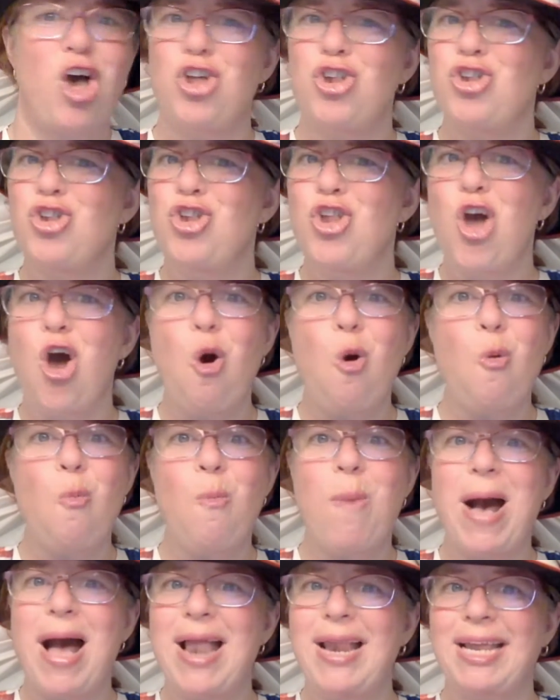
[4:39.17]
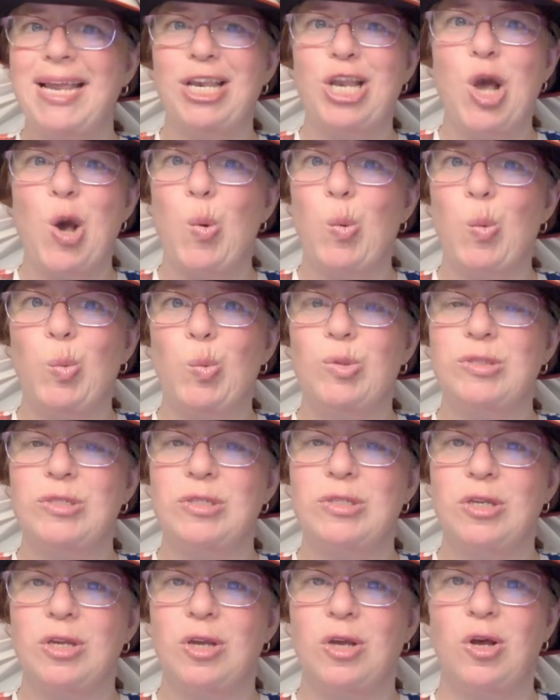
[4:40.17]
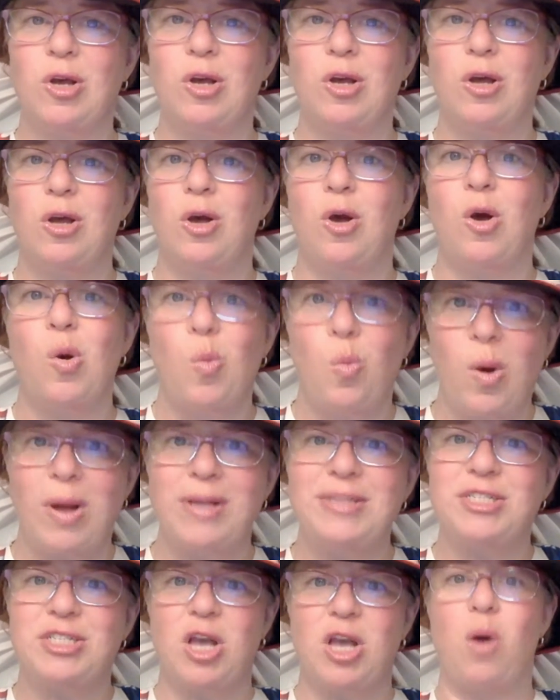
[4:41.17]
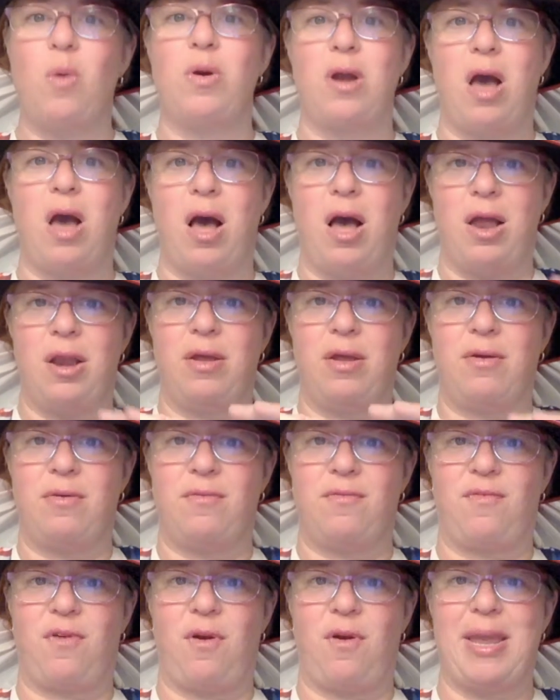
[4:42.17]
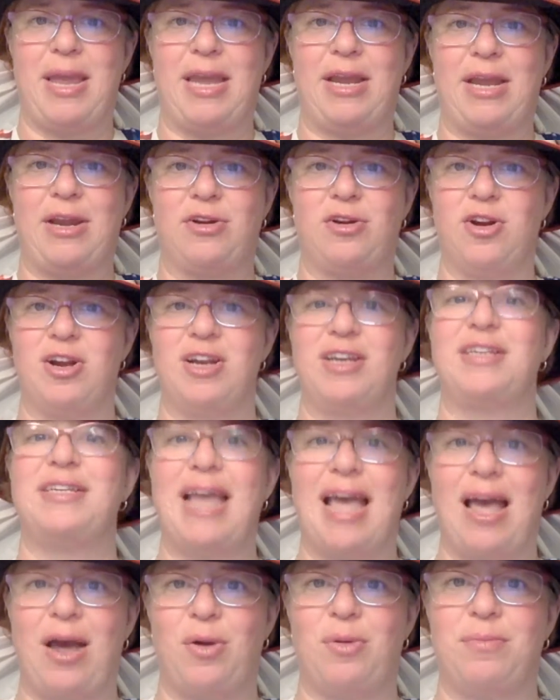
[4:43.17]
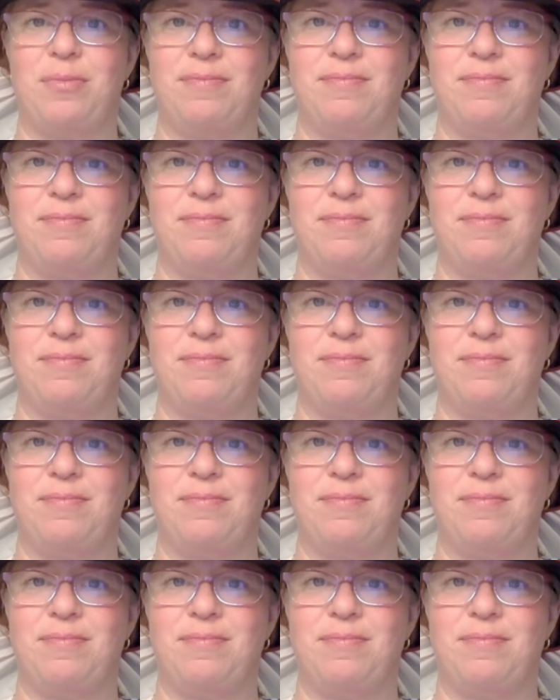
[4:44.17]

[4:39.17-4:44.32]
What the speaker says: Nobody knows what's going on from here down.